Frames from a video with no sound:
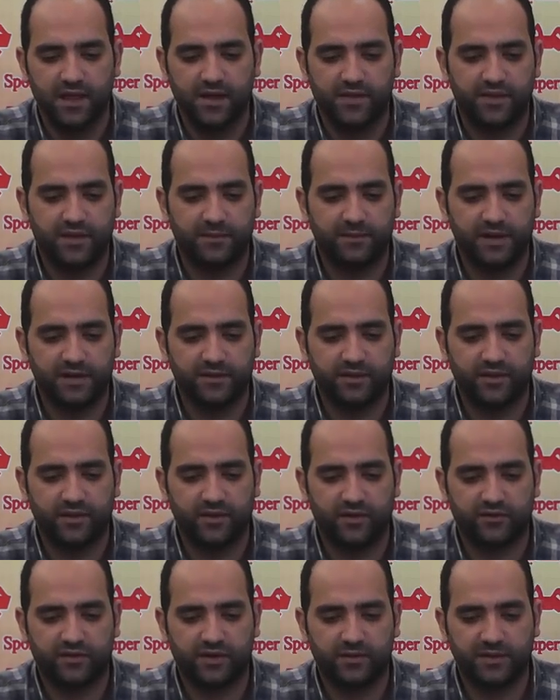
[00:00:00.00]
The month
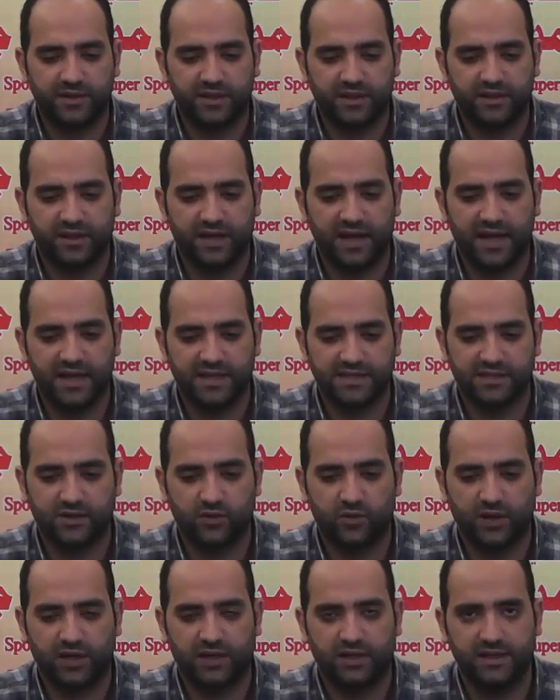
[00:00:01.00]
of Ramadan has
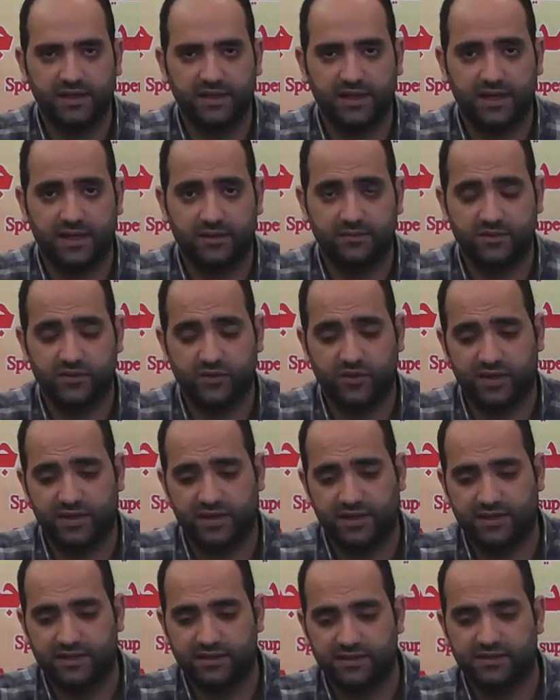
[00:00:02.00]
quickly come to an
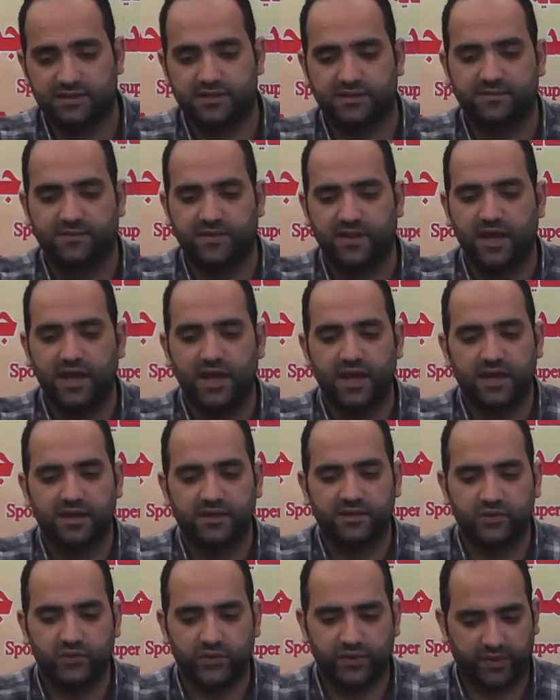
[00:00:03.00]
end.
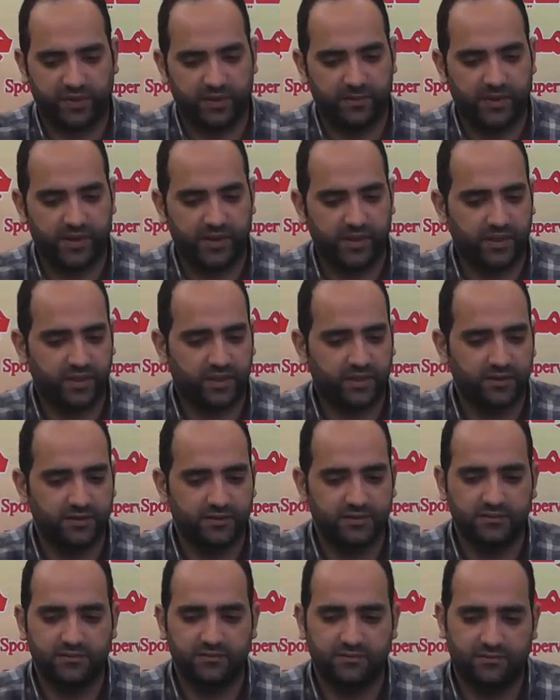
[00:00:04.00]
During the month,
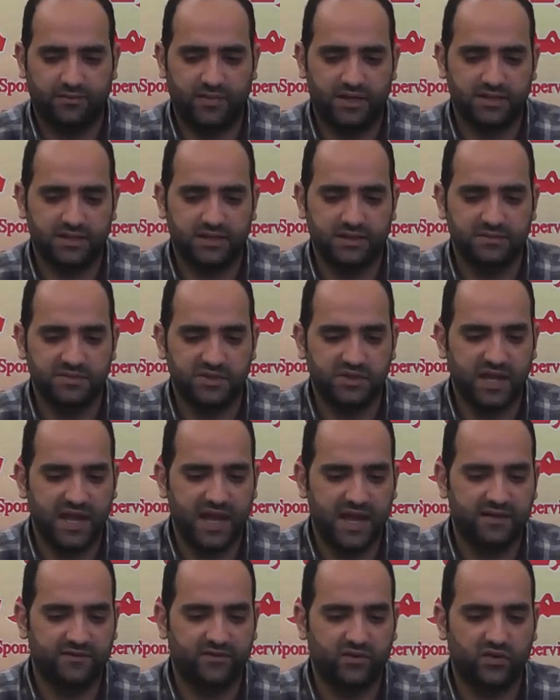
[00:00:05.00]
Muslims
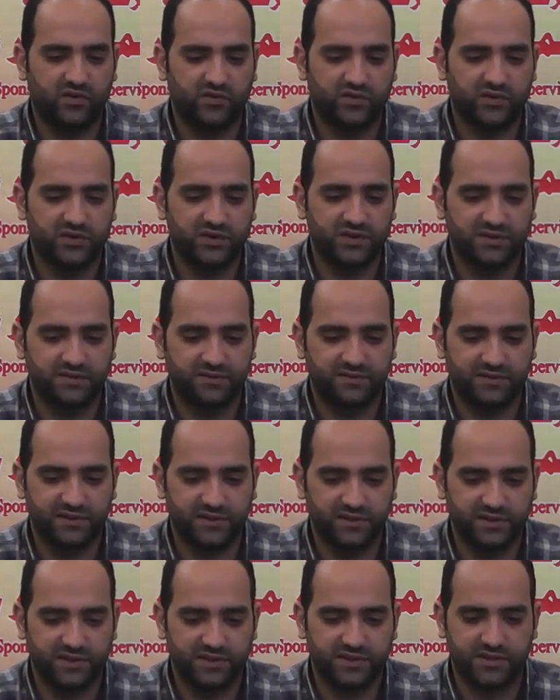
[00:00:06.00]
have offered
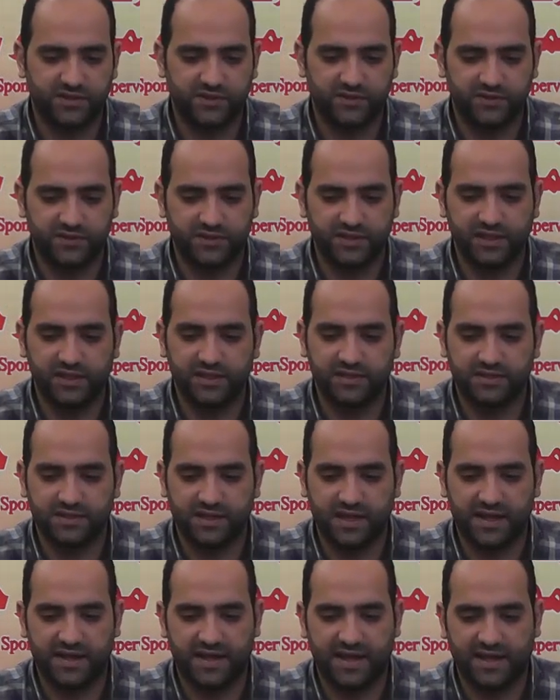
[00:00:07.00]
various good deeds
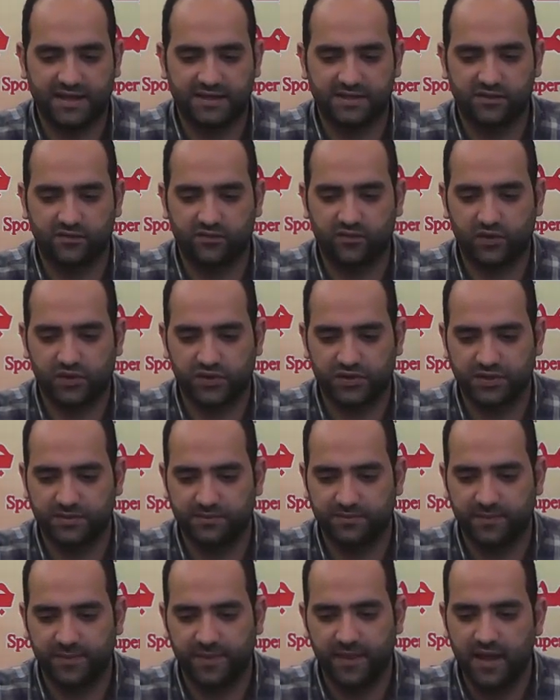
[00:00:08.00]
and acts of worship,
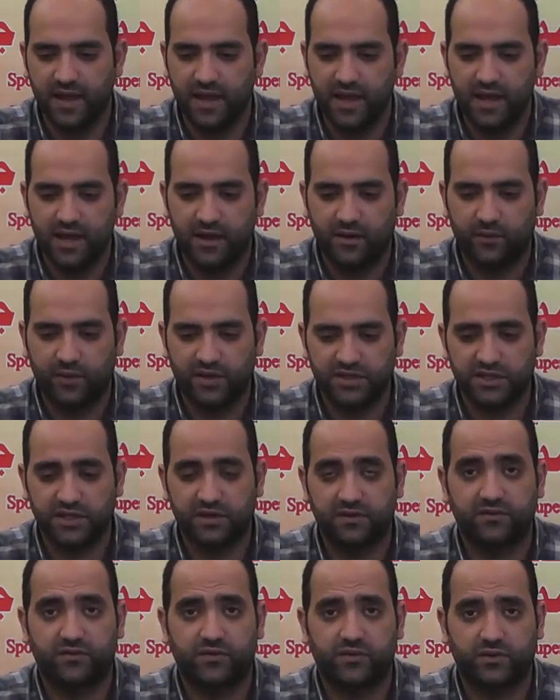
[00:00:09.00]
wishing
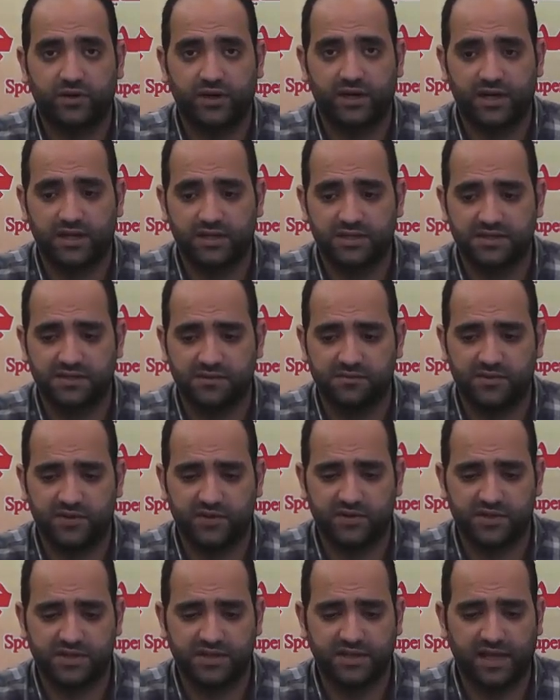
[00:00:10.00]
for God's
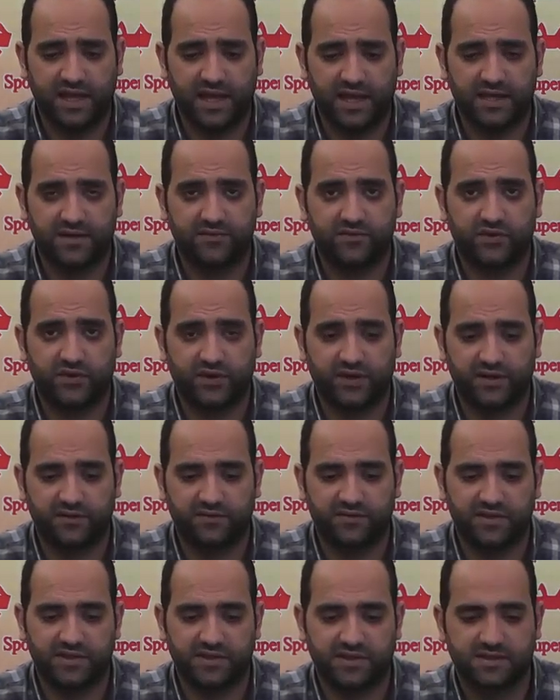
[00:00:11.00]
mercy and
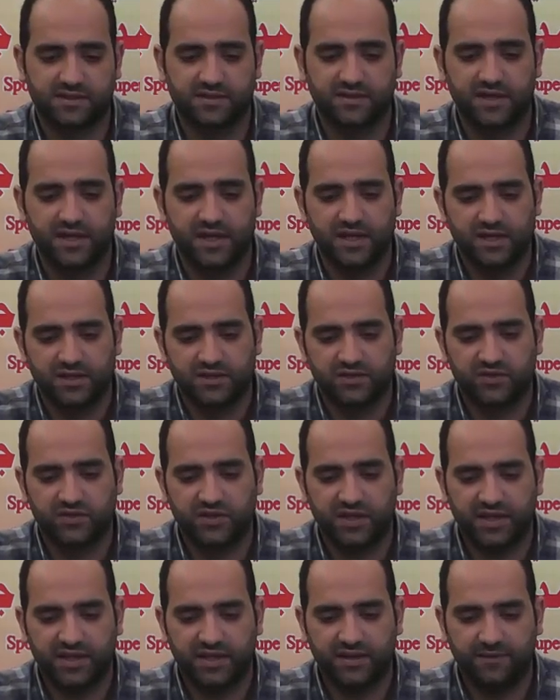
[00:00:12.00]
forgiveness.
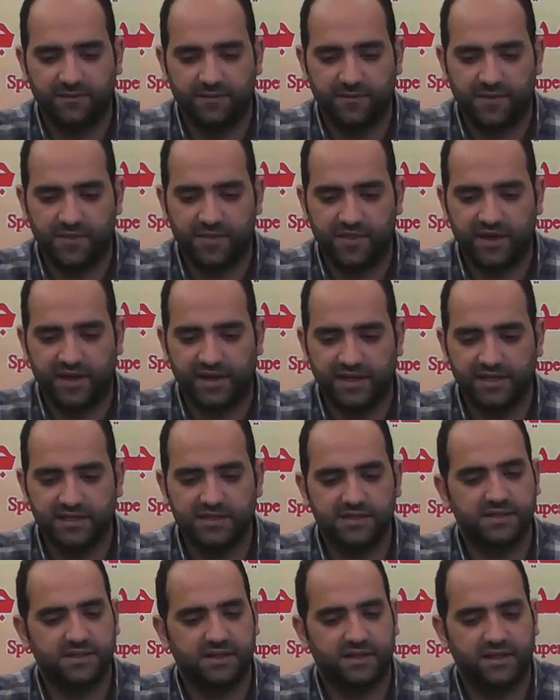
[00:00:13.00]
Today, the Eid
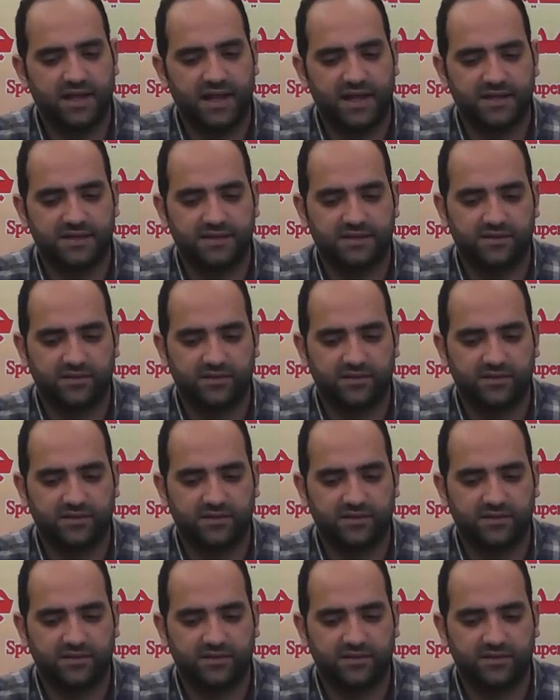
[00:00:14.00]
sun has